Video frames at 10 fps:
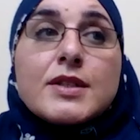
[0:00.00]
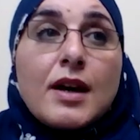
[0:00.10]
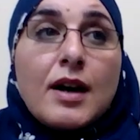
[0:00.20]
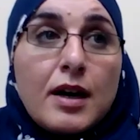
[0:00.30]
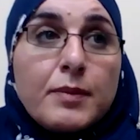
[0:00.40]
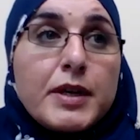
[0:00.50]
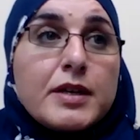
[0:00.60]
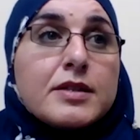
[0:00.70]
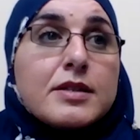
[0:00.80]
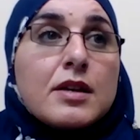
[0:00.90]

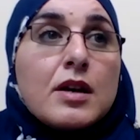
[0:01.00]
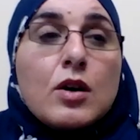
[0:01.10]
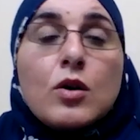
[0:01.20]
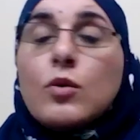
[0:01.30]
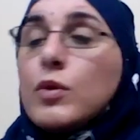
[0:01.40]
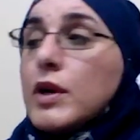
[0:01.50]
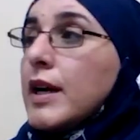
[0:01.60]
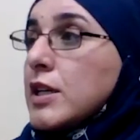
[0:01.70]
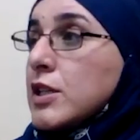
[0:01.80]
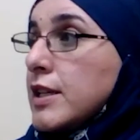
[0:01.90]
Sahabis who were
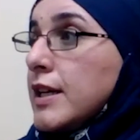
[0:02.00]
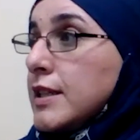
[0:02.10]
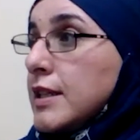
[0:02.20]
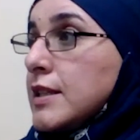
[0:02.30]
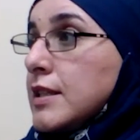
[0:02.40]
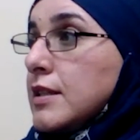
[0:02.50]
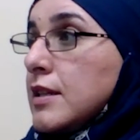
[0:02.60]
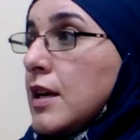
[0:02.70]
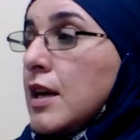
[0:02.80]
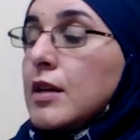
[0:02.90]
actually addicted.
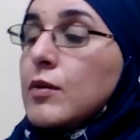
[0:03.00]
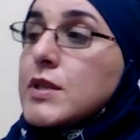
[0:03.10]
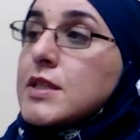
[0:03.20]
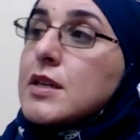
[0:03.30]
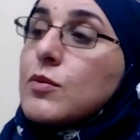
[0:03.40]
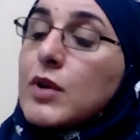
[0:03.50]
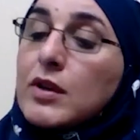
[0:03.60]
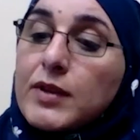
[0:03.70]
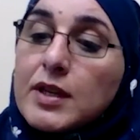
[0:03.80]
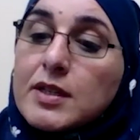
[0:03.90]
There was uh, one
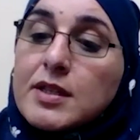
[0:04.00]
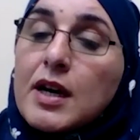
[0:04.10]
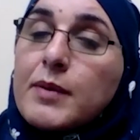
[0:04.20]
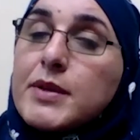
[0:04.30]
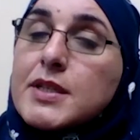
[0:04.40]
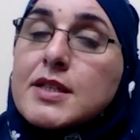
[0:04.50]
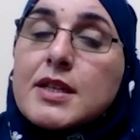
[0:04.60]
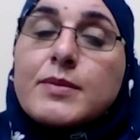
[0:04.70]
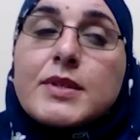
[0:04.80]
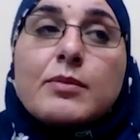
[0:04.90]
of the Sahabis, his
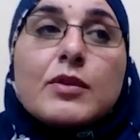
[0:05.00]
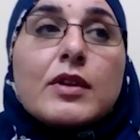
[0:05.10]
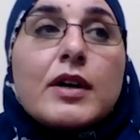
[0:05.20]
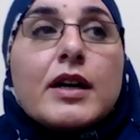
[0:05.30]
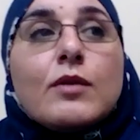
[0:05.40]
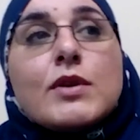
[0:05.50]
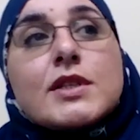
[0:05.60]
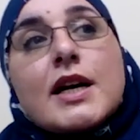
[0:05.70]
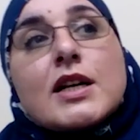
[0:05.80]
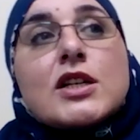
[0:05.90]
name is Abdullah, he
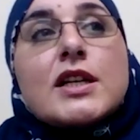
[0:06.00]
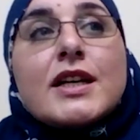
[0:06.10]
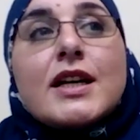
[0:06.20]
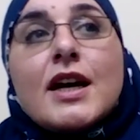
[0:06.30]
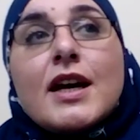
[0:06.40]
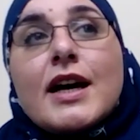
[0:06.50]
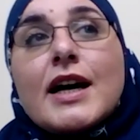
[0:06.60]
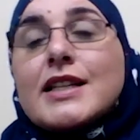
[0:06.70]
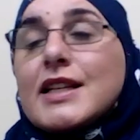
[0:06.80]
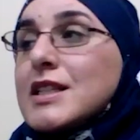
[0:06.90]
was actually
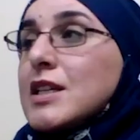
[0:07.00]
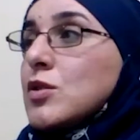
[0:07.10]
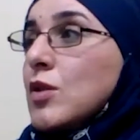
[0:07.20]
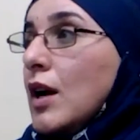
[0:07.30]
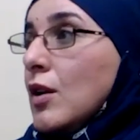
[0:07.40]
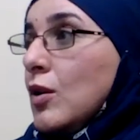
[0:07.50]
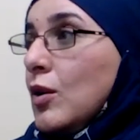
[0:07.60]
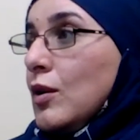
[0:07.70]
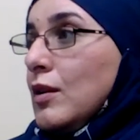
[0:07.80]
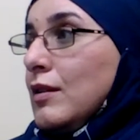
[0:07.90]
addicted to
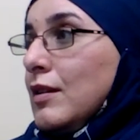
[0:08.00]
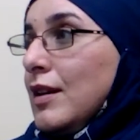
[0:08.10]
alcohol.